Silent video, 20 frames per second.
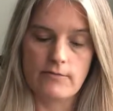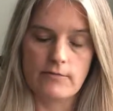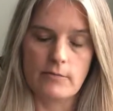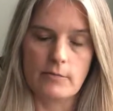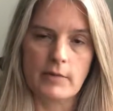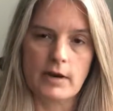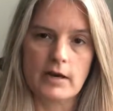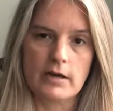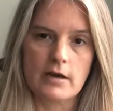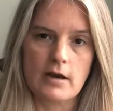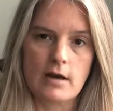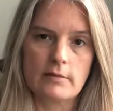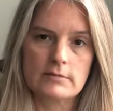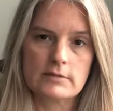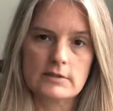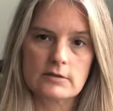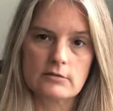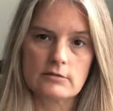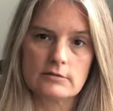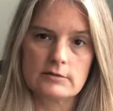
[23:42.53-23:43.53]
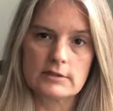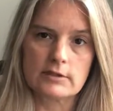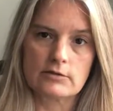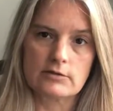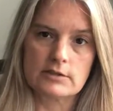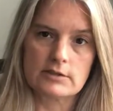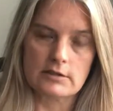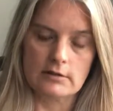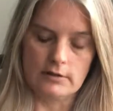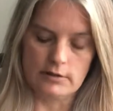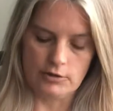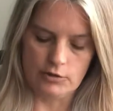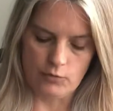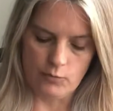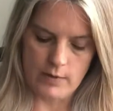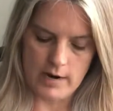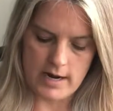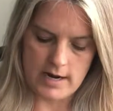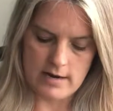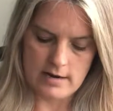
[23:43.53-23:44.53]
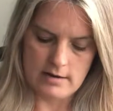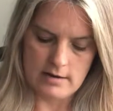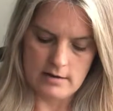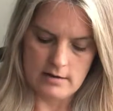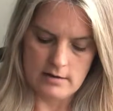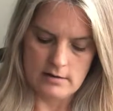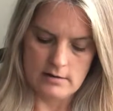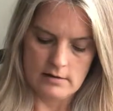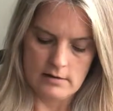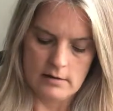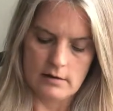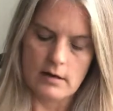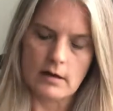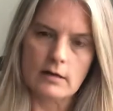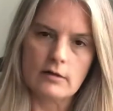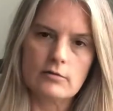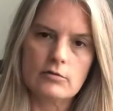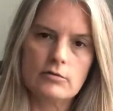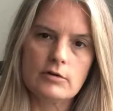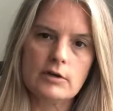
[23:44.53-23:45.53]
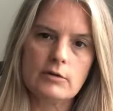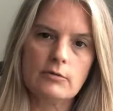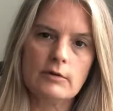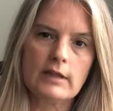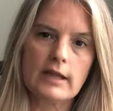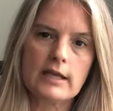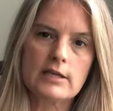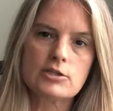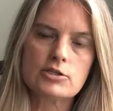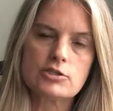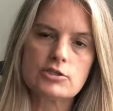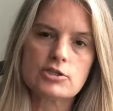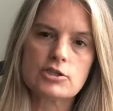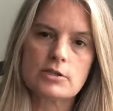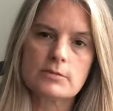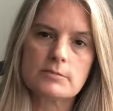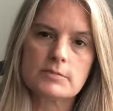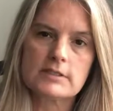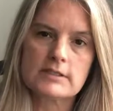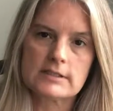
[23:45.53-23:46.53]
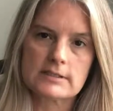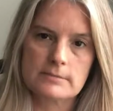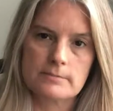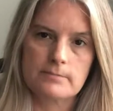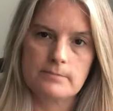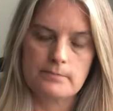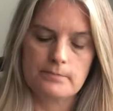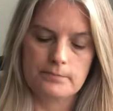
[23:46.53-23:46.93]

from any obstacles that are still in your way, including relationships,